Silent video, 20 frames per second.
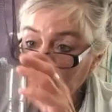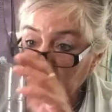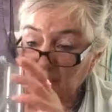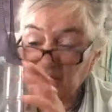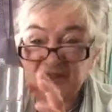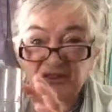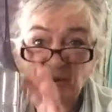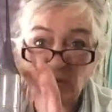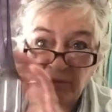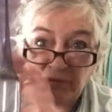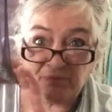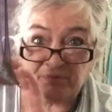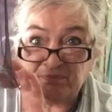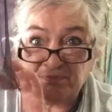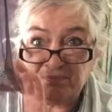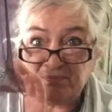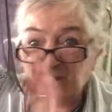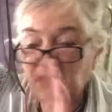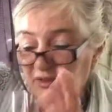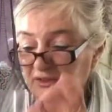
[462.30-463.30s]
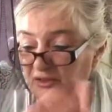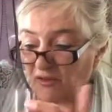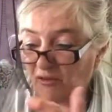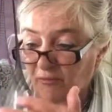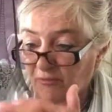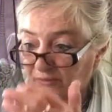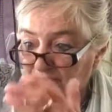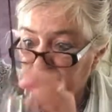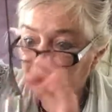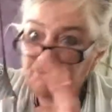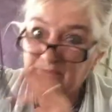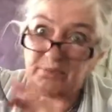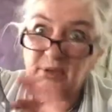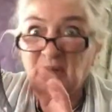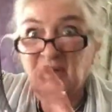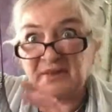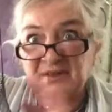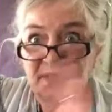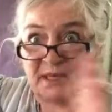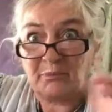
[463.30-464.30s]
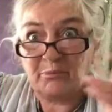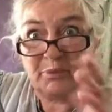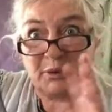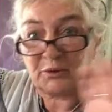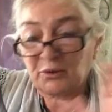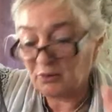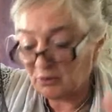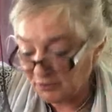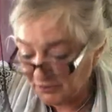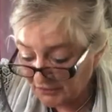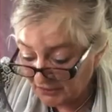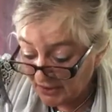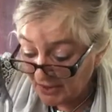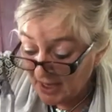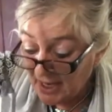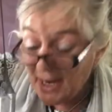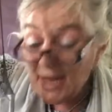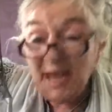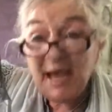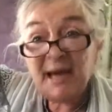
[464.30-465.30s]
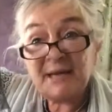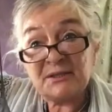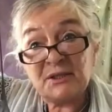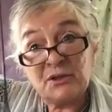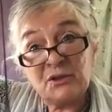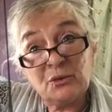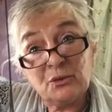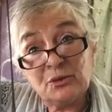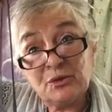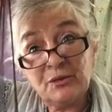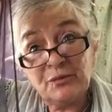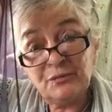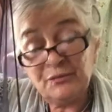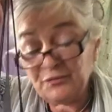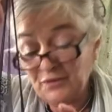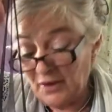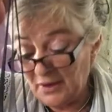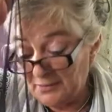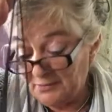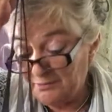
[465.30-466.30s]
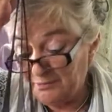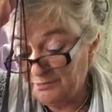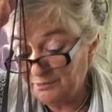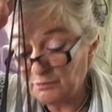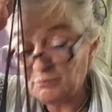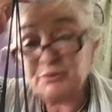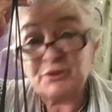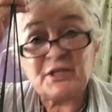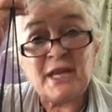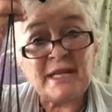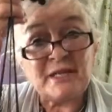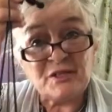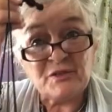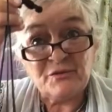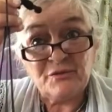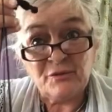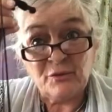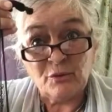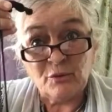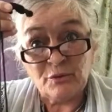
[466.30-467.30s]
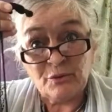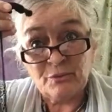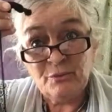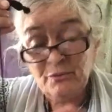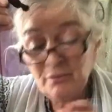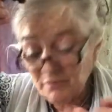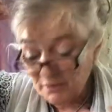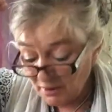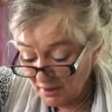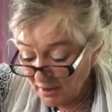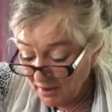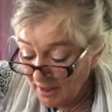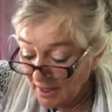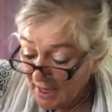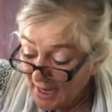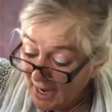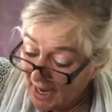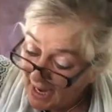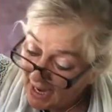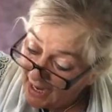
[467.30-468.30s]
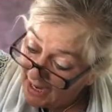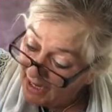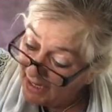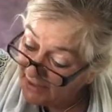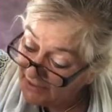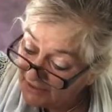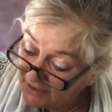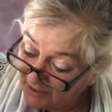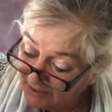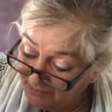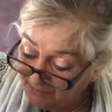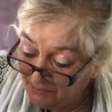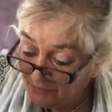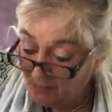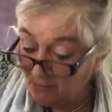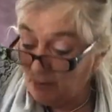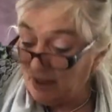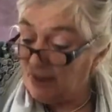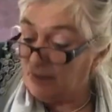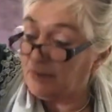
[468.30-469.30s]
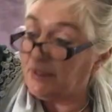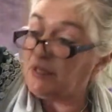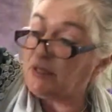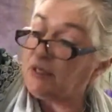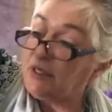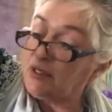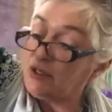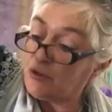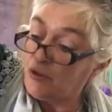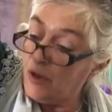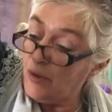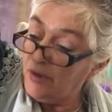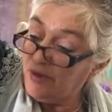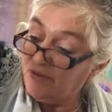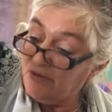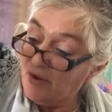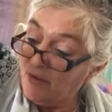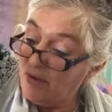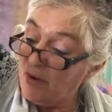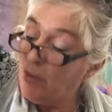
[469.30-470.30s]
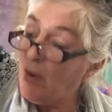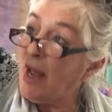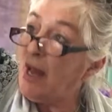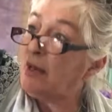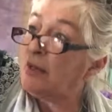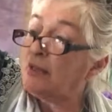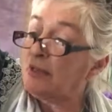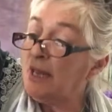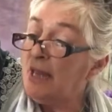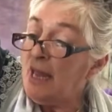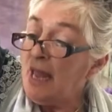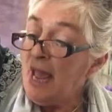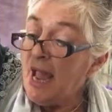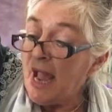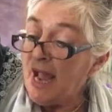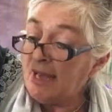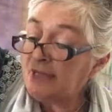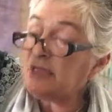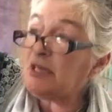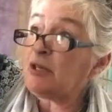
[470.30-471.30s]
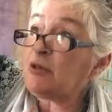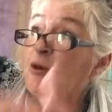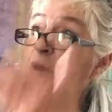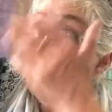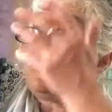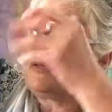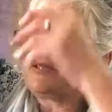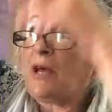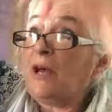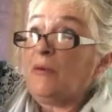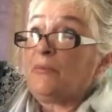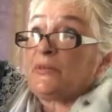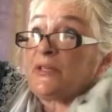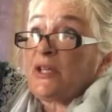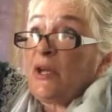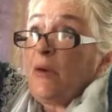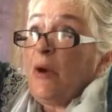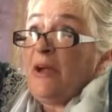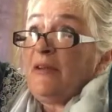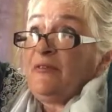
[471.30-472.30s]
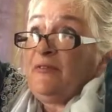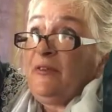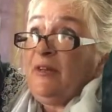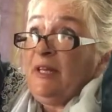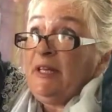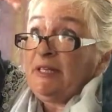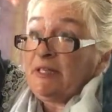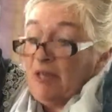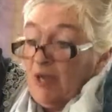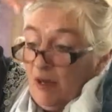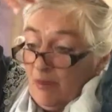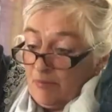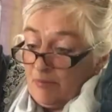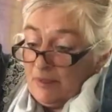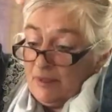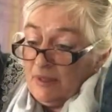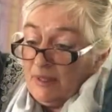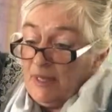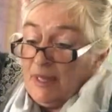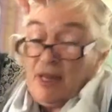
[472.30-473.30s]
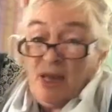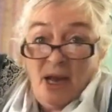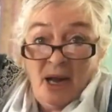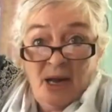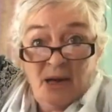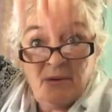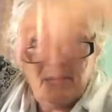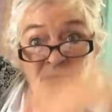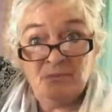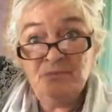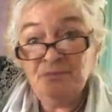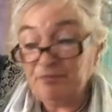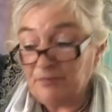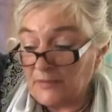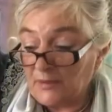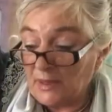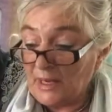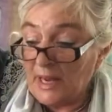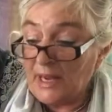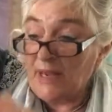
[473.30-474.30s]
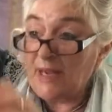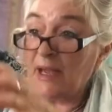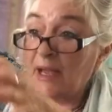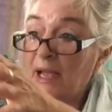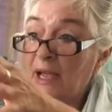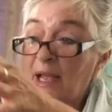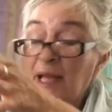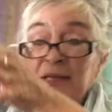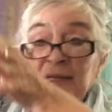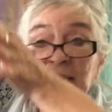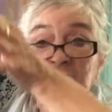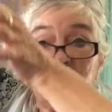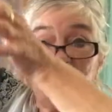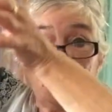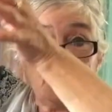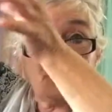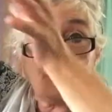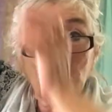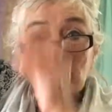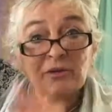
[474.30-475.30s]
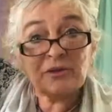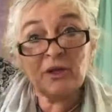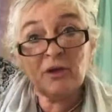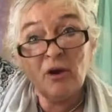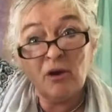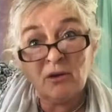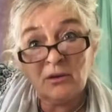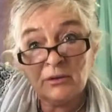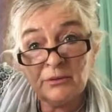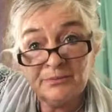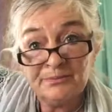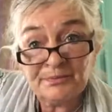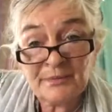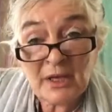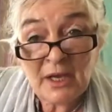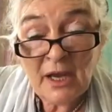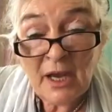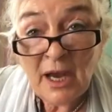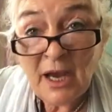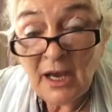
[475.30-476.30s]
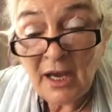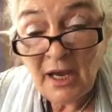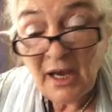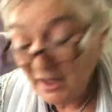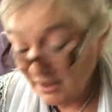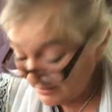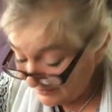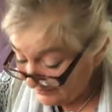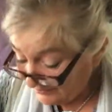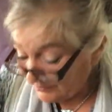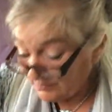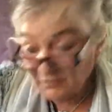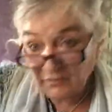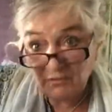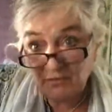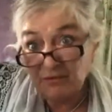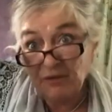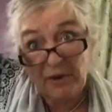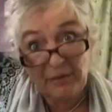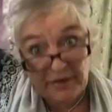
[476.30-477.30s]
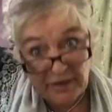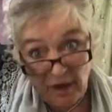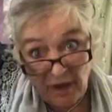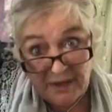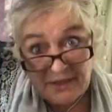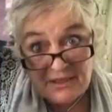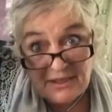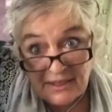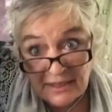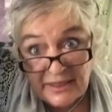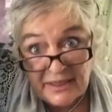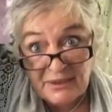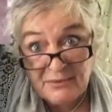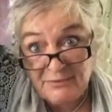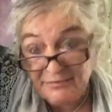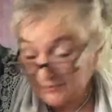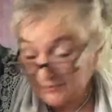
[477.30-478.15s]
cut off plastic bottles as a sort of protection for them. And well, it's growing very well, and as it grows up, so I fill it up, and it grows along very nicely.